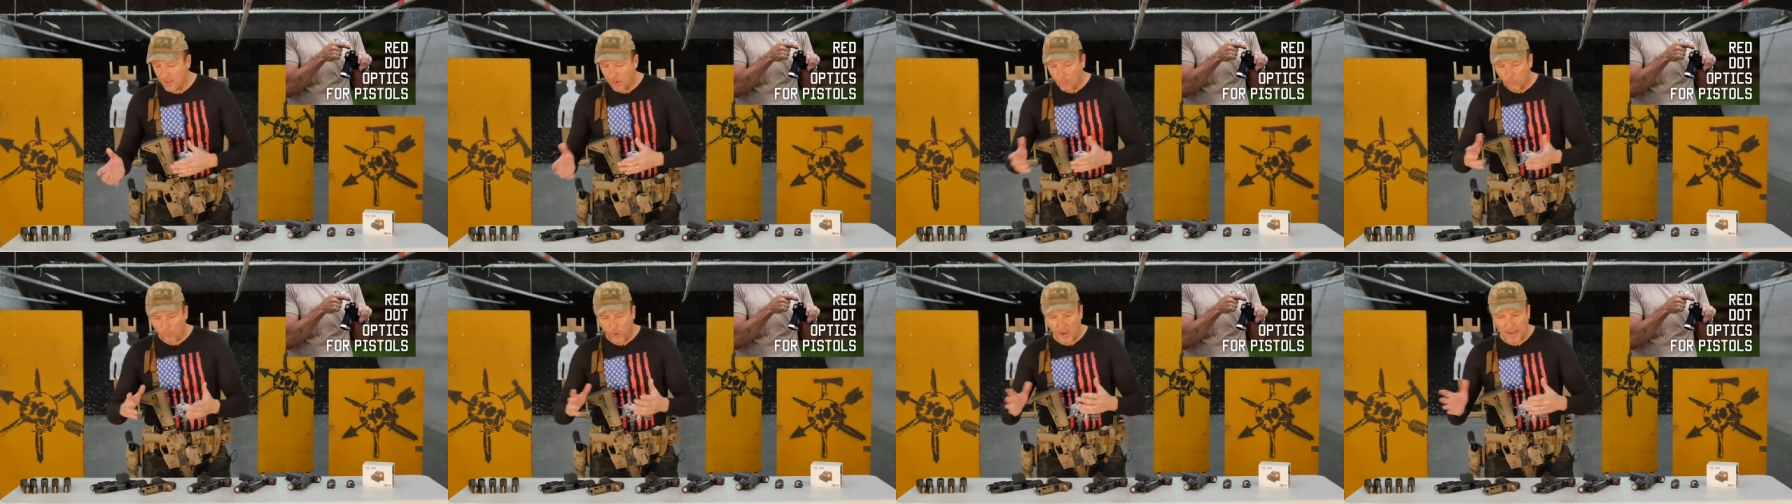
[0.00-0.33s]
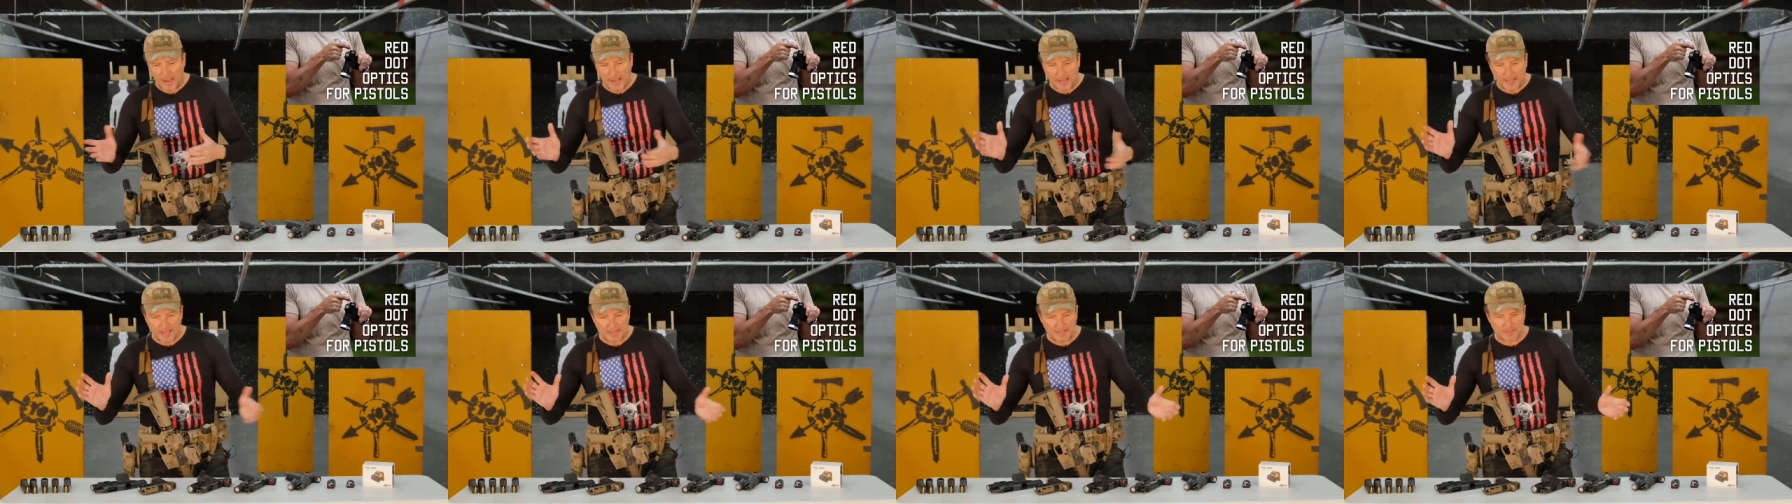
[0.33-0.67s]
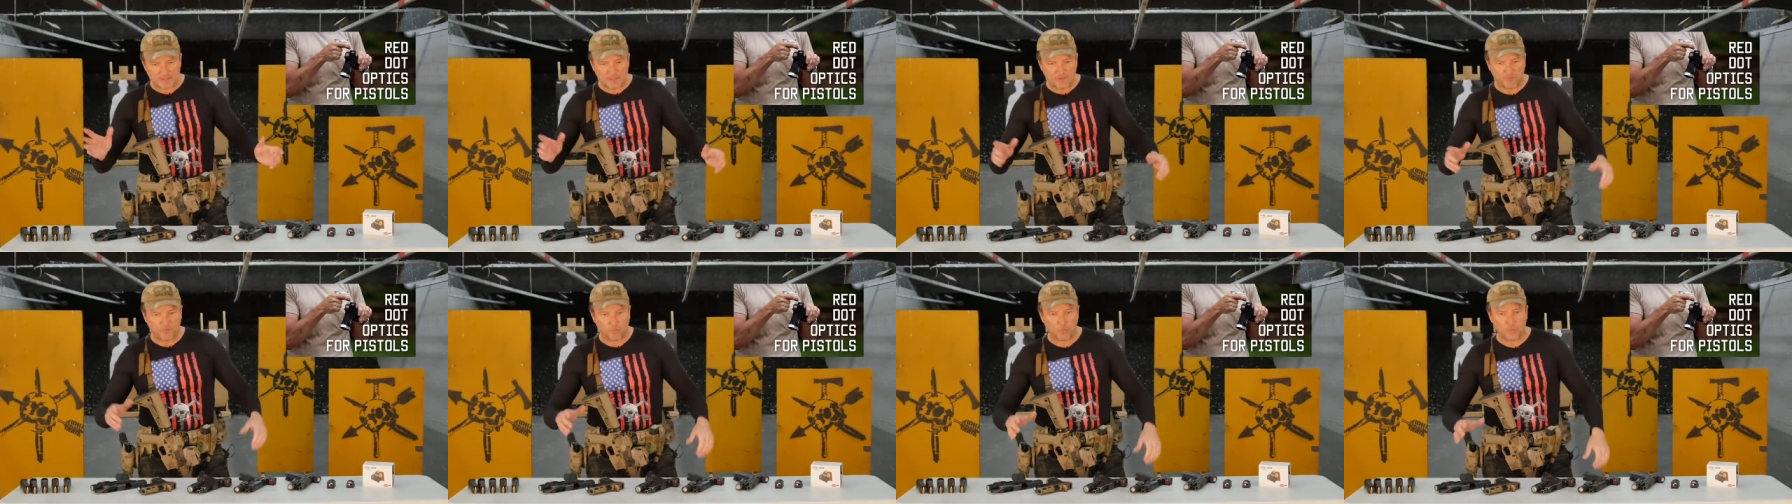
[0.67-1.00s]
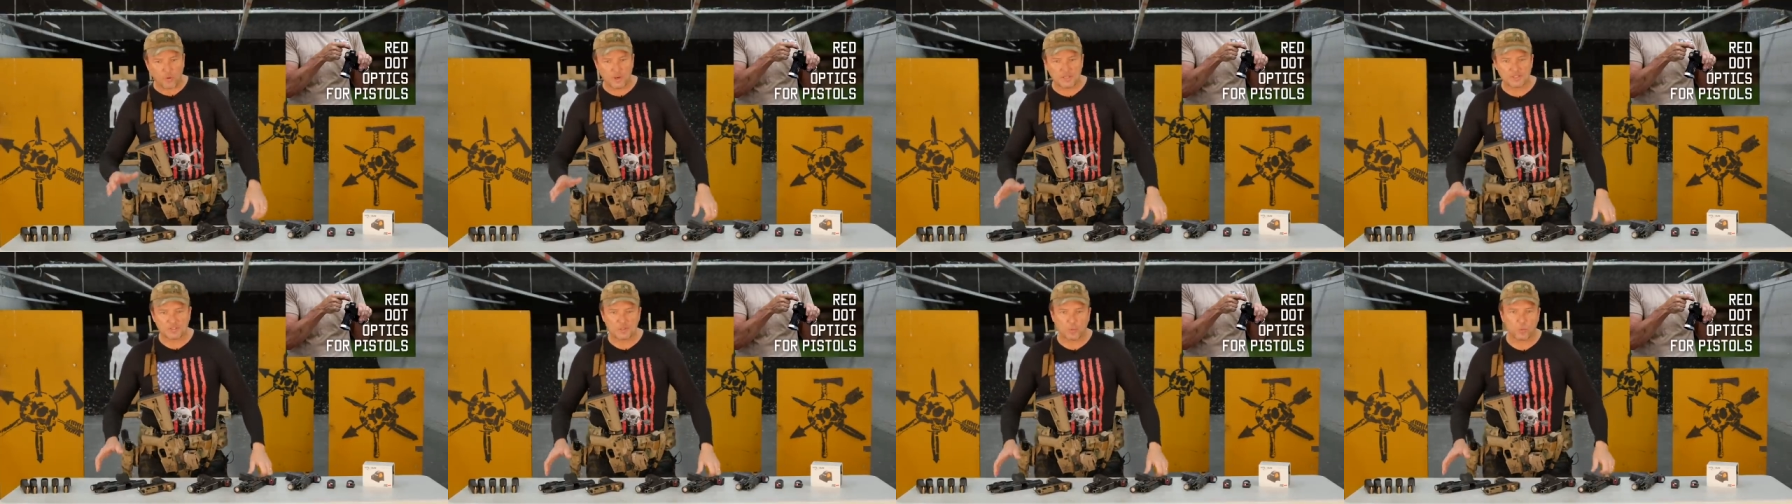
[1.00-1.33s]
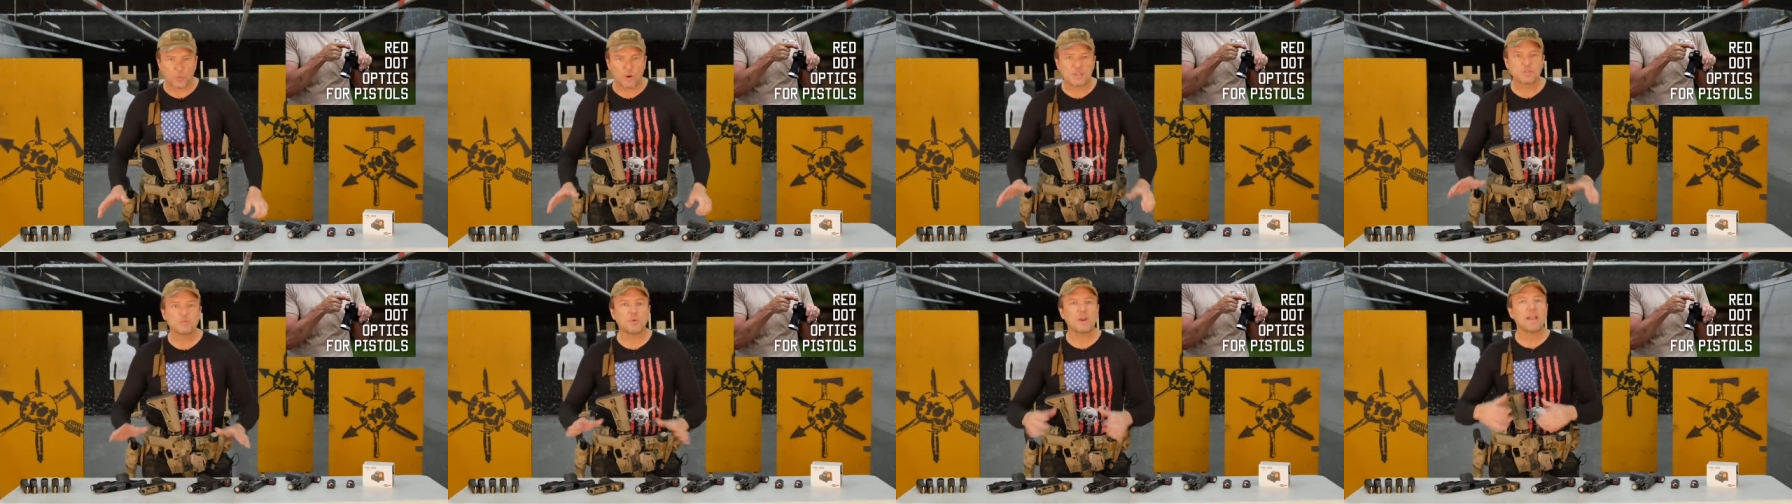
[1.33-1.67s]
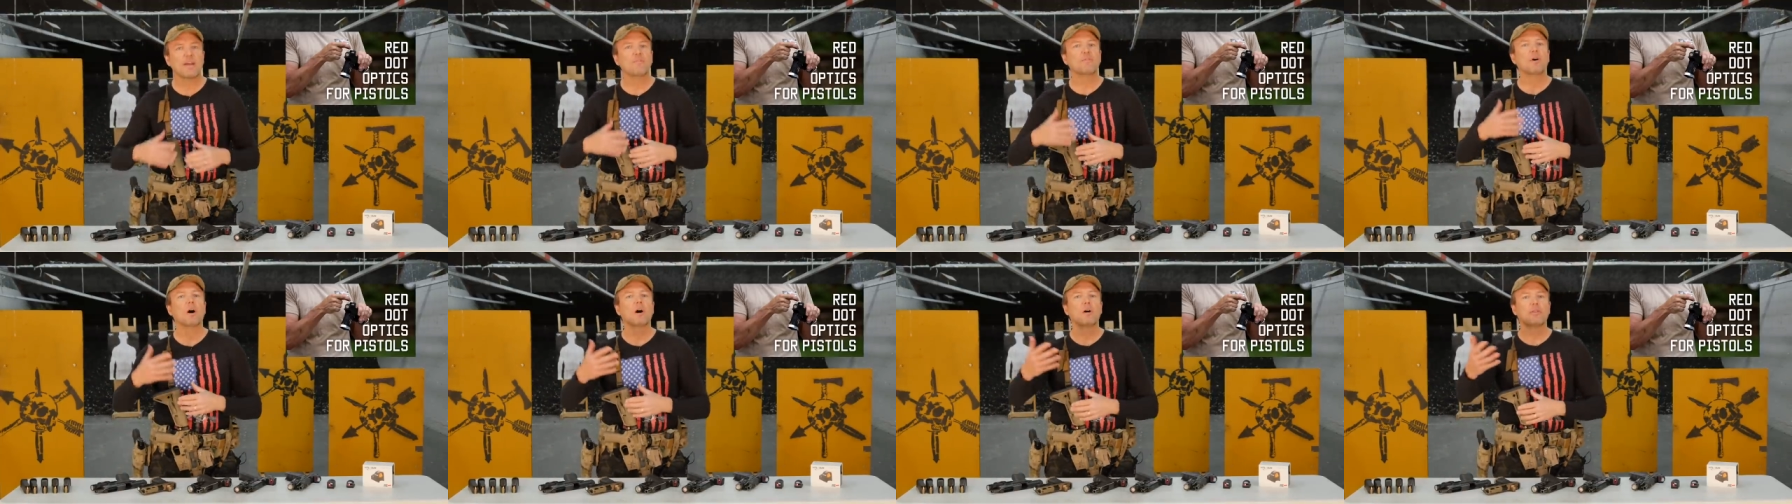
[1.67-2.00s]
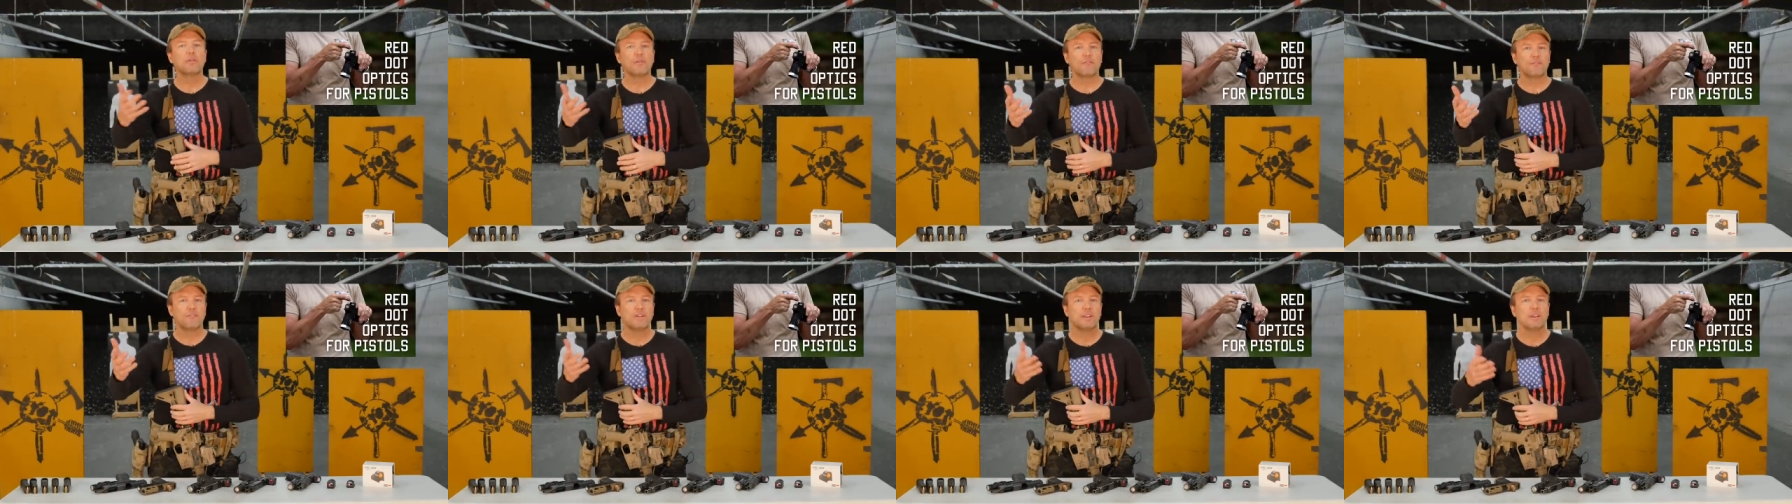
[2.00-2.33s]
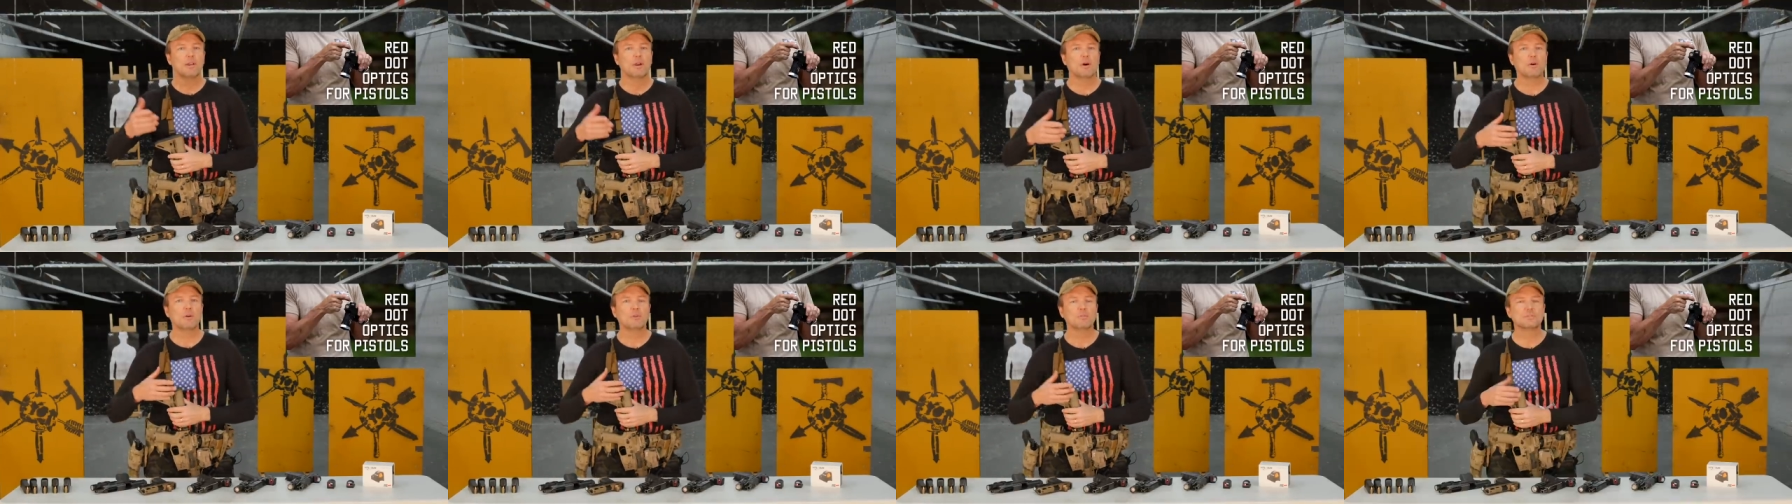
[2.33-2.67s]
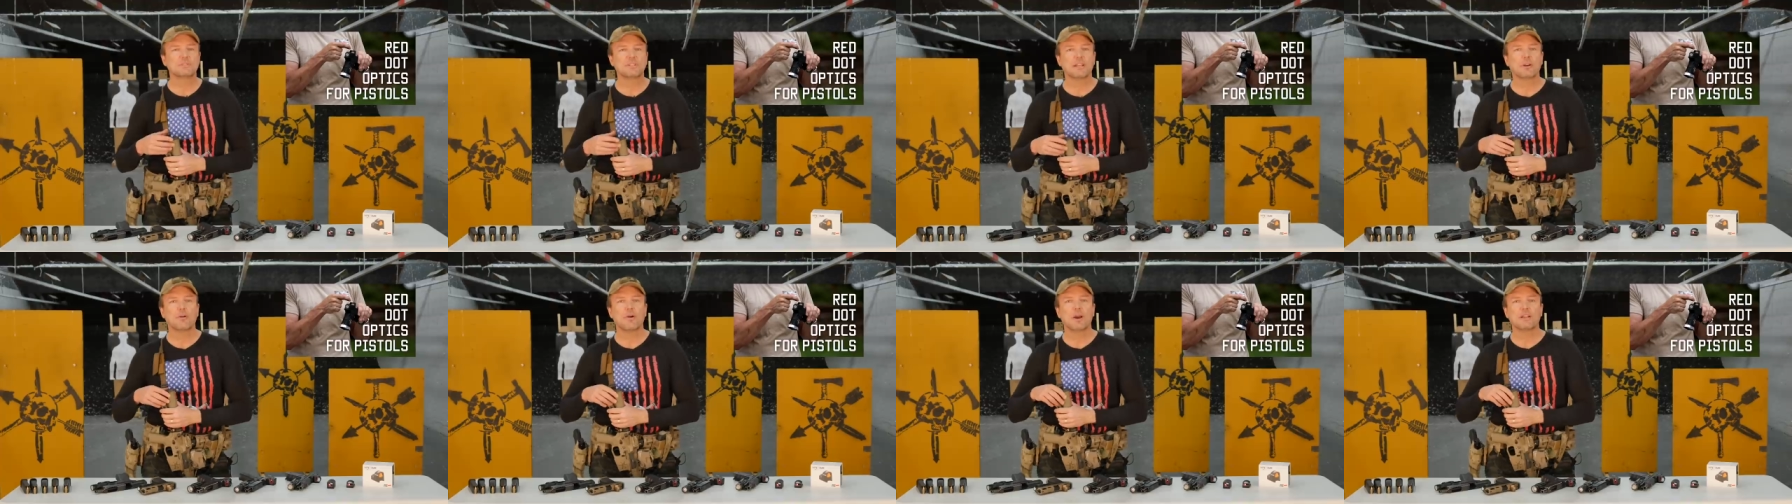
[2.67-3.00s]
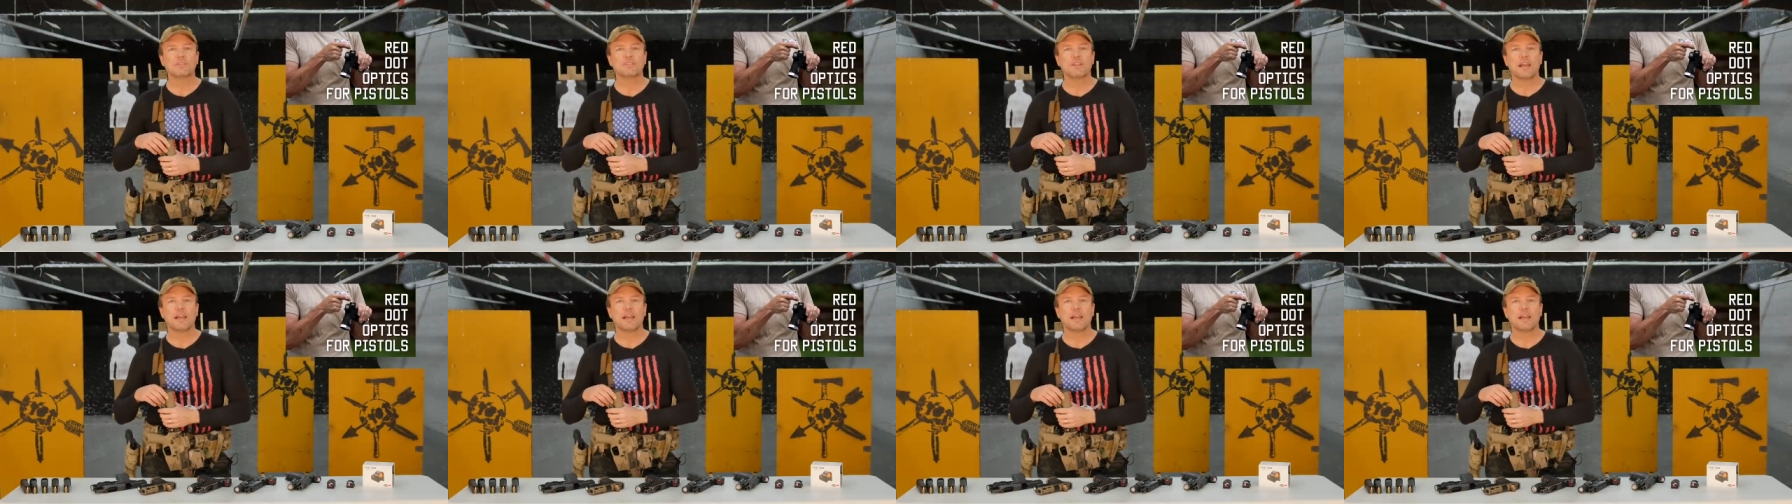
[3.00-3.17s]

why different ones are which. We have other videos here on